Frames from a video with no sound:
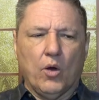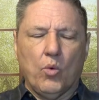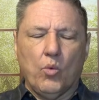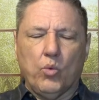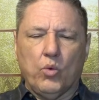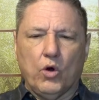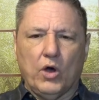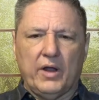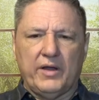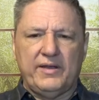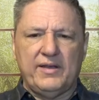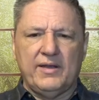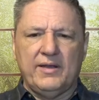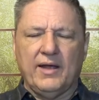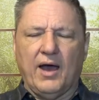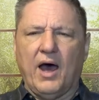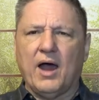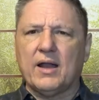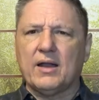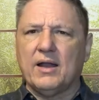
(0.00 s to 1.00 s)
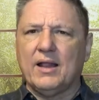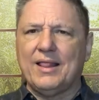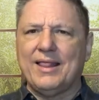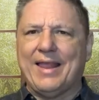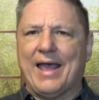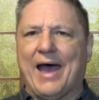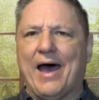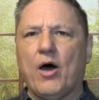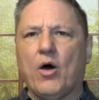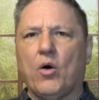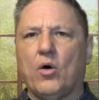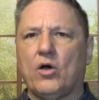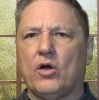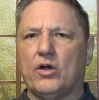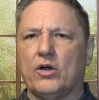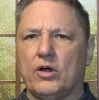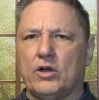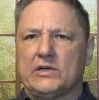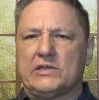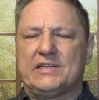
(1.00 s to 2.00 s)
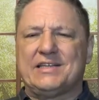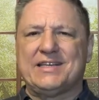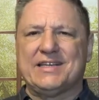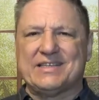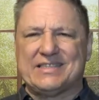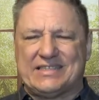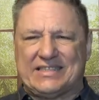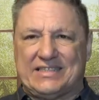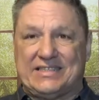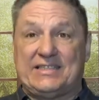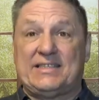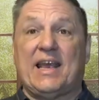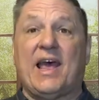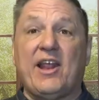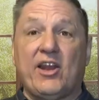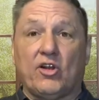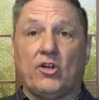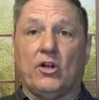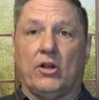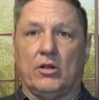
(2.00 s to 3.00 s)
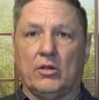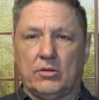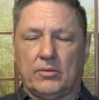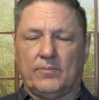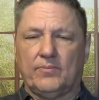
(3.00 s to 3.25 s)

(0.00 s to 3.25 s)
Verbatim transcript: would not allow her to settle